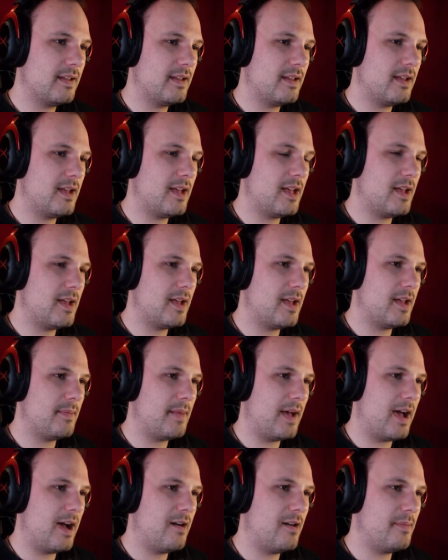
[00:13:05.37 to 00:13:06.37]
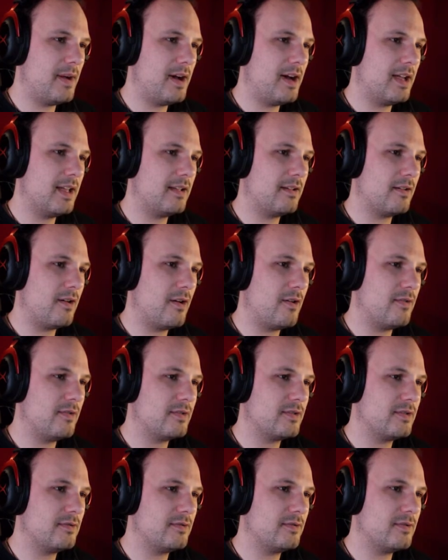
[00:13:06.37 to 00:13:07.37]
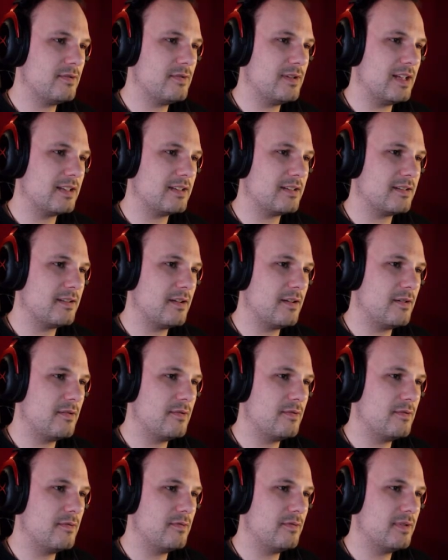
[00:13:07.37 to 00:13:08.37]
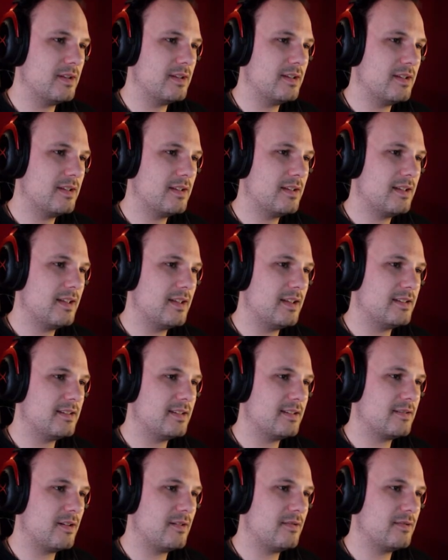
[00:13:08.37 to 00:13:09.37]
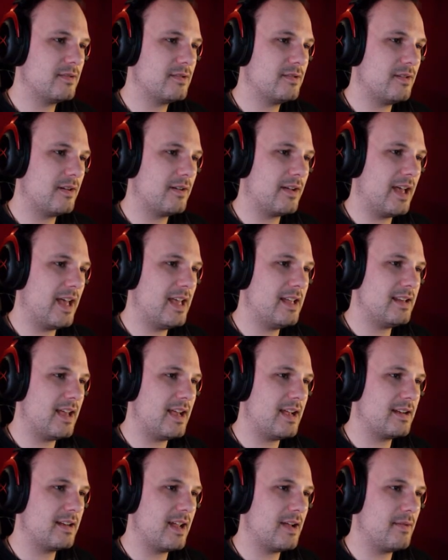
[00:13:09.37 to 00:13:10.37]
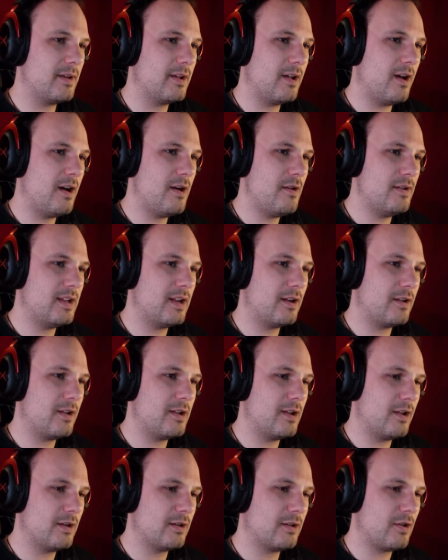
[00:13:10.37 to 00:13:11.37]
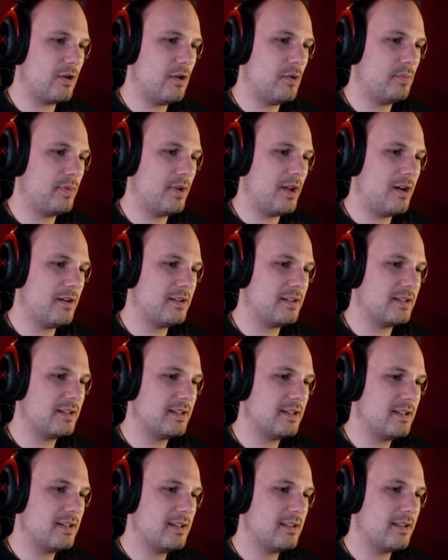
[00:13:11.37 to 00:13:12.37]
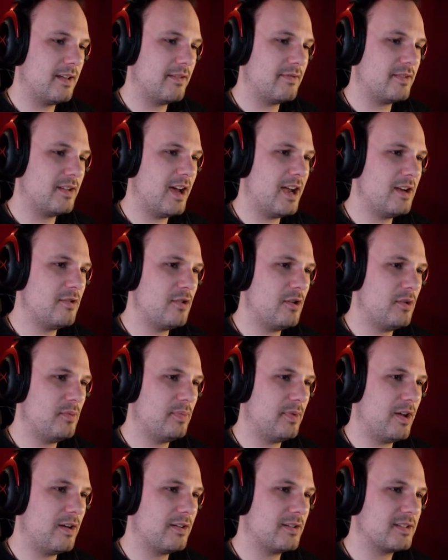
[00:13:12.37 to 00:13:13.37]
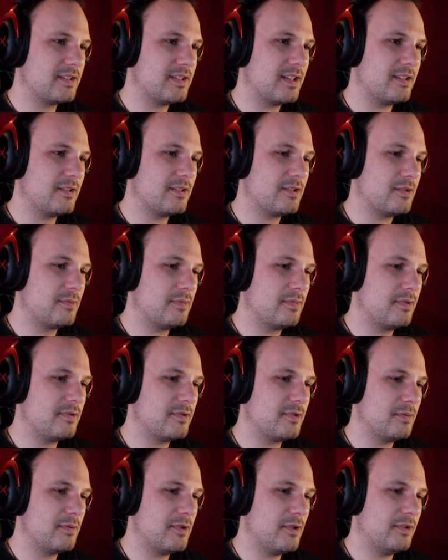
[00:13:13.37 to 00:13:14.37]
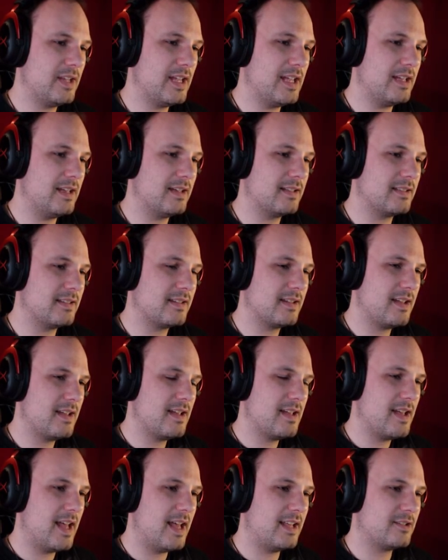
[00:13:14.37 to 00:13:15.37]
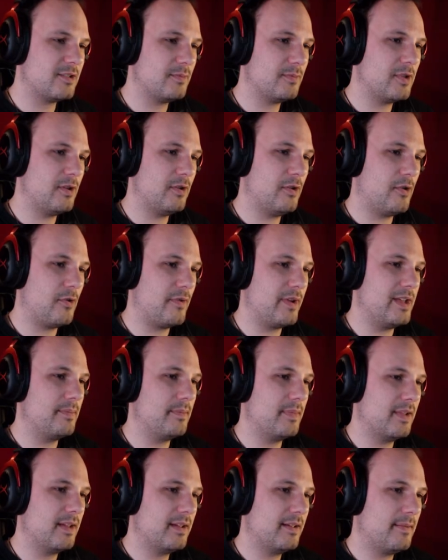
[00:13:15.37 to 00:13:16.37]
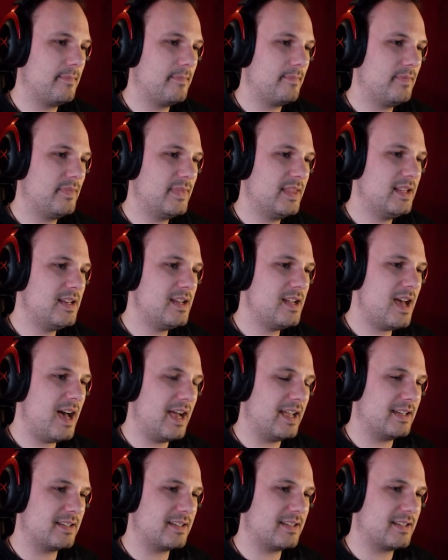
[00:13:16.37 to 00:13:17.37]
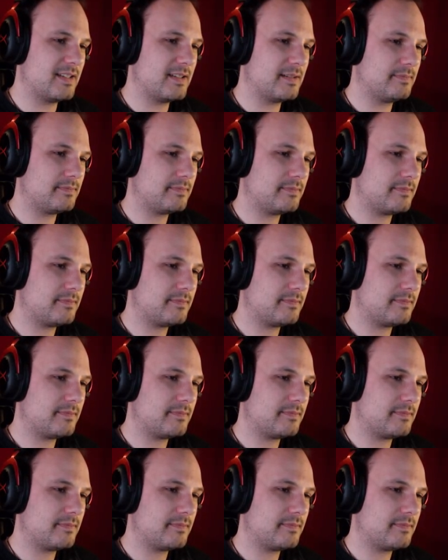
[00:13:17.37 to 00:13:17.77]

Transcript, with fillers: How am I going to do this, though? Is this going to... Okay, there we go. And another gold block. I have 9 gold blocks and just some gold ingots and some Eulorium. Nice!